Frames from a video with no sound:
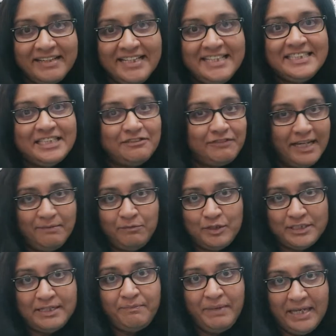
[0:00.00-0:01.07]
reasons for him to
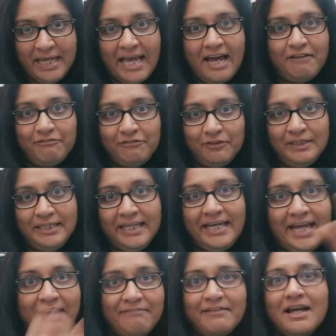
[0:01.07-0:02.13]
say, be careful,
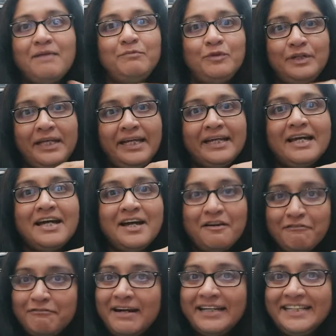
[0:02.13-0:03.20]
they have come to take
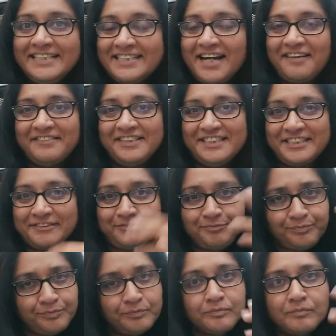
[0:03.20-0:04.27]
what is ours.
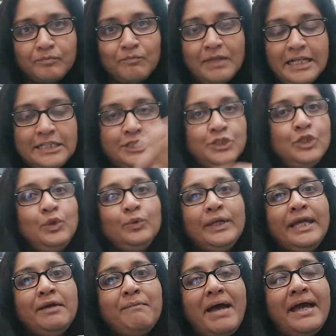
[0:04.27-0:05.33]
So
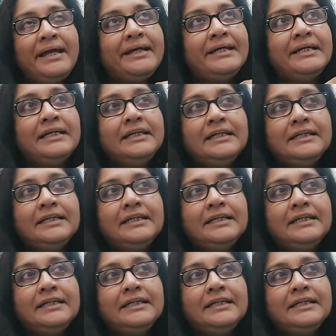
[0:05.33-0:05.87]
looking back